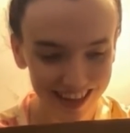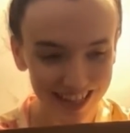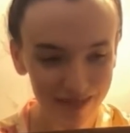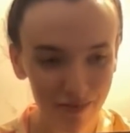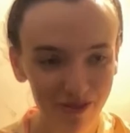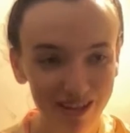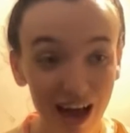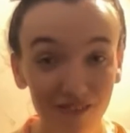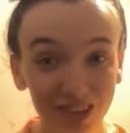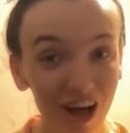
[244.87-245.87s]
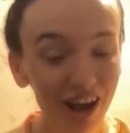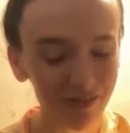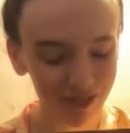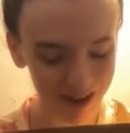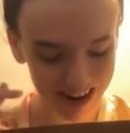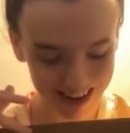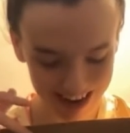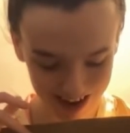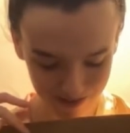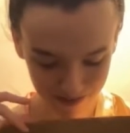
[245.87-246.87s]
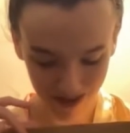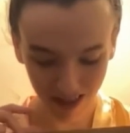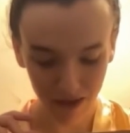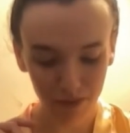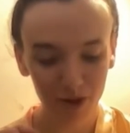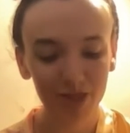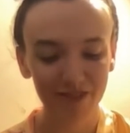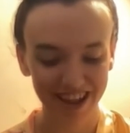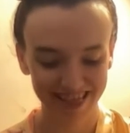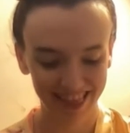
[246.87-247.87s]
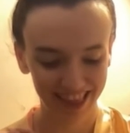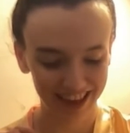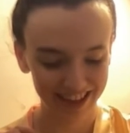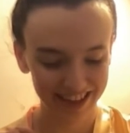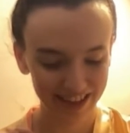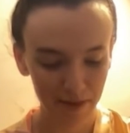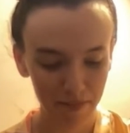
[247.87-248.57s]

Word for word: It's supposed to have a lot of thread in it, a lot more thread than this,